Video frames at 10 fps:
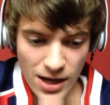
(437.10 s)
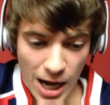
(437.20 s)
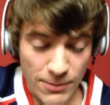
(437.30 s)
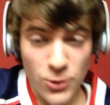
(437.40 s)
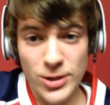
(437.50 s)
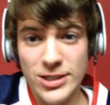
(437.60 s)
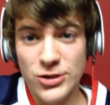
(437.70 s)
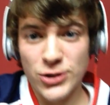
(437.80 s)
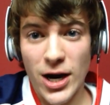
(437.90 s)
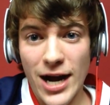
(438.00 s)
I'm going to
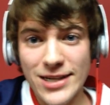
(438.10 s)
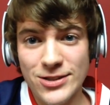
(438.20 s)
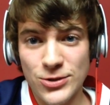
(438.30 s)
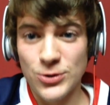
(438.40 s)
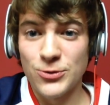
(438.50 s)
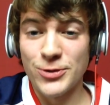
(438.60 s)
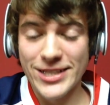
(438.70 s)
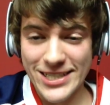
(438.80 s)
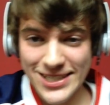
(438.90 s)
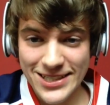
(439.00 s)
try to
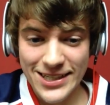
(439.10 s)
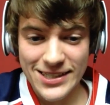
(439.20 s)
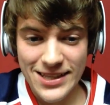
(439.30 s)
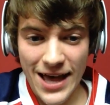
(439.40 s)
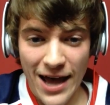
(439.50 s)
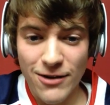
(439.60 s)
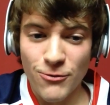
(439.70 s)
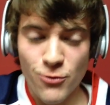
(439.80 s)
really stick to that,